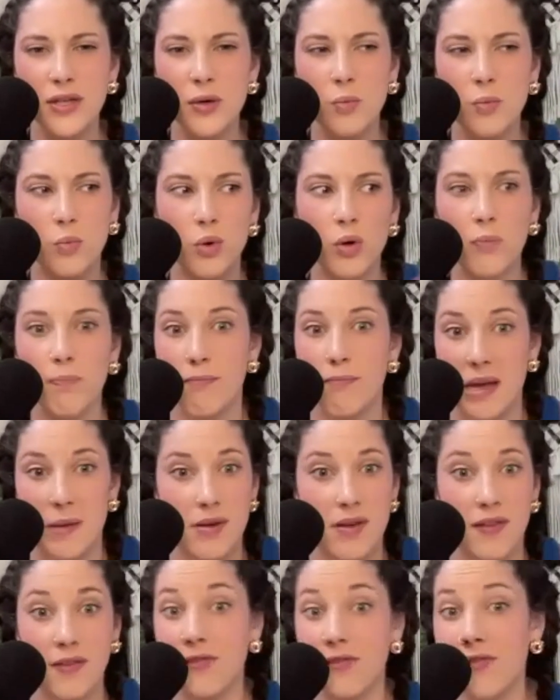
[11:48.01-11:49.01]
We'll maybe
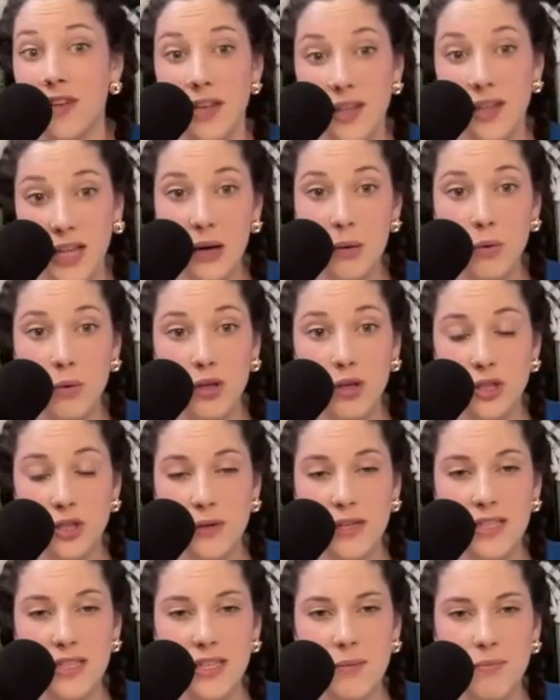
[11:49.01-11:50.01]
feel like we're
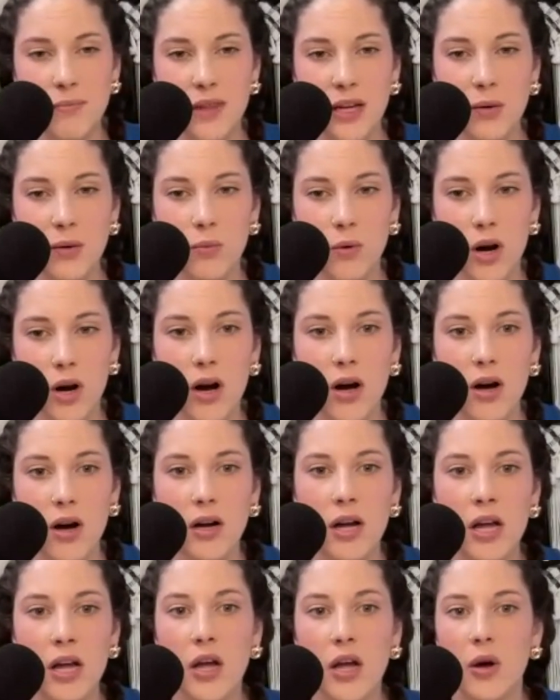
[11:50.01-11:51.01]
doing something wrong.
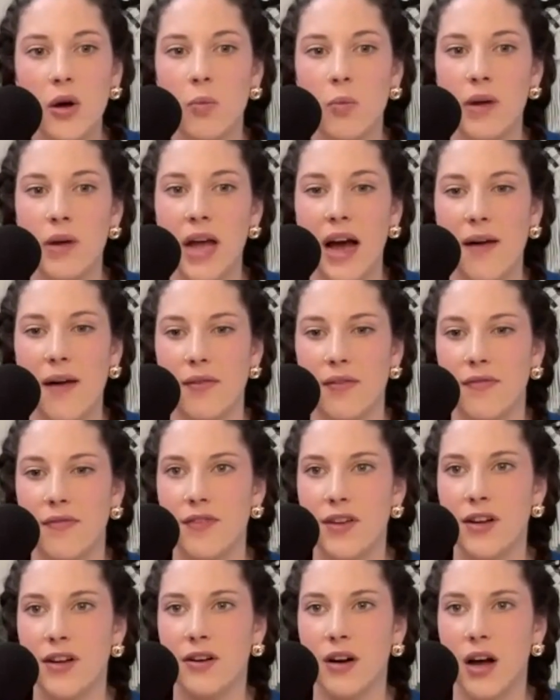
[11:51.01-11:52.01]
We have a
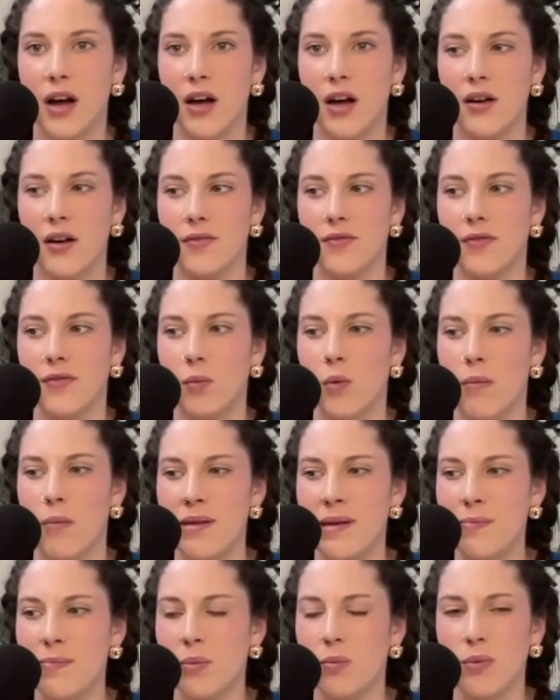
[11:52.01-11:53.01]
fear of what
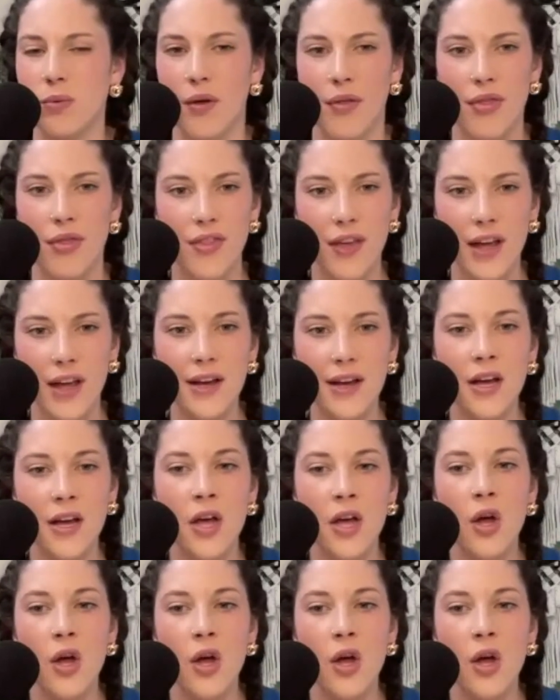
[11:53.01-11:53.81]
people will think.